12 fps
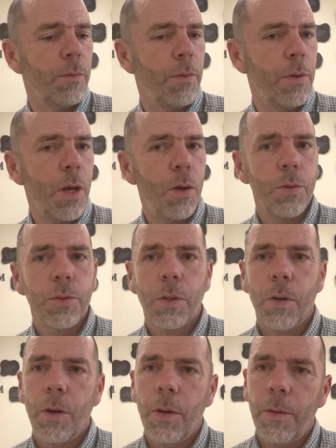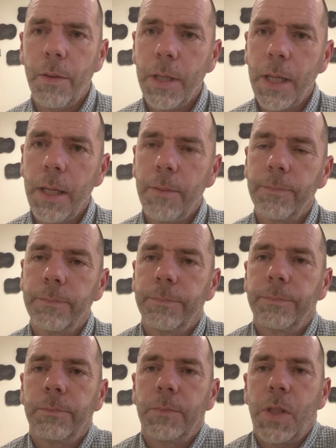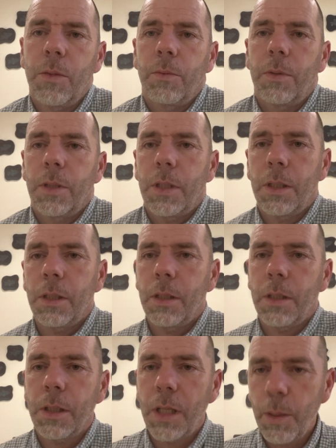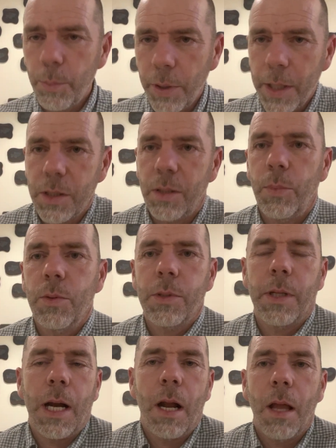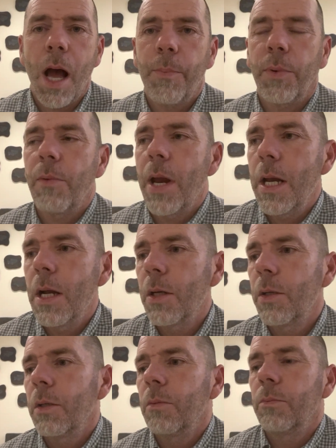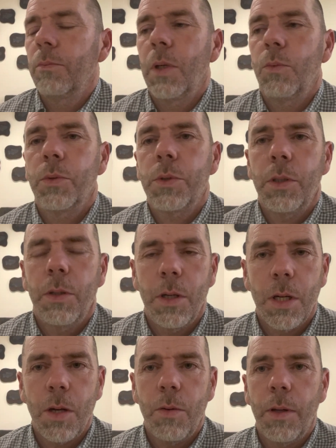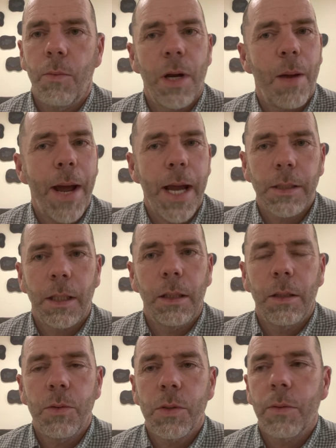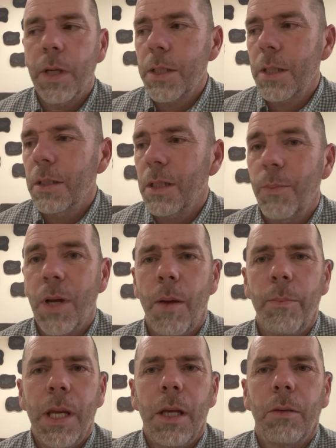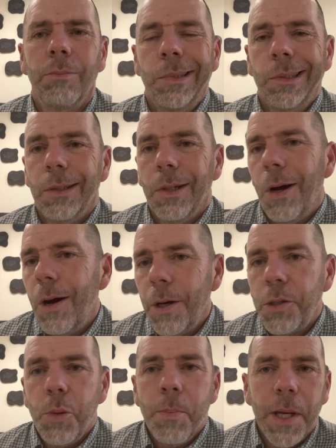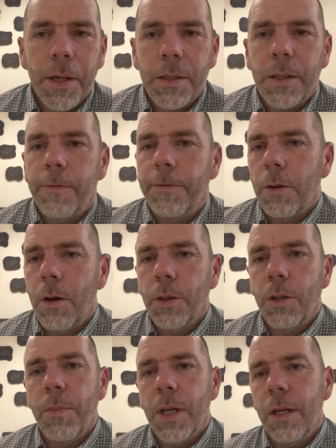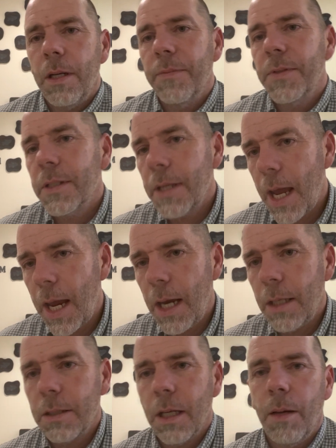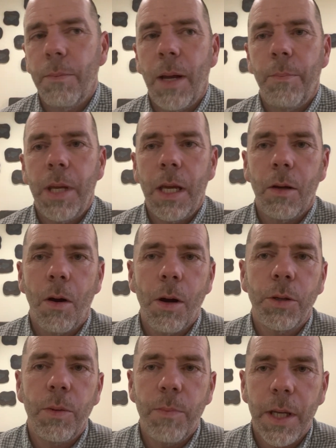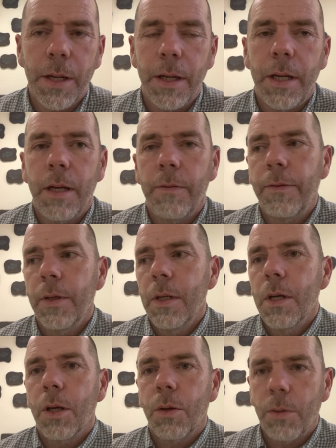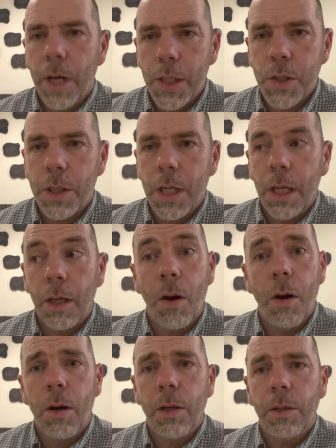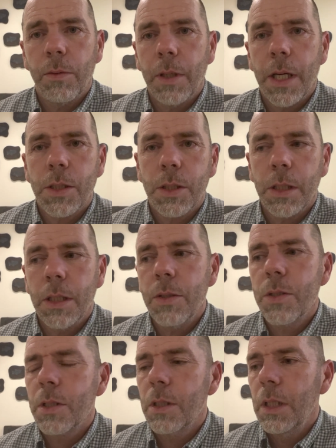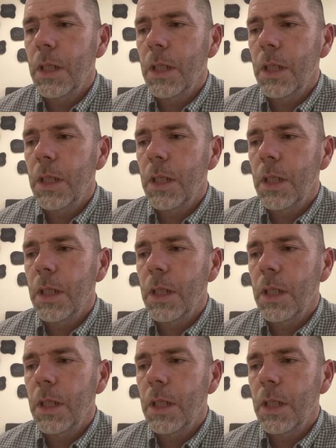those are the key principles that I'll operate under. I want you to know that when I'm asking those questions, I'm not being argumentative for argumentative's sakes. I'm being argumentative, questioning hard questions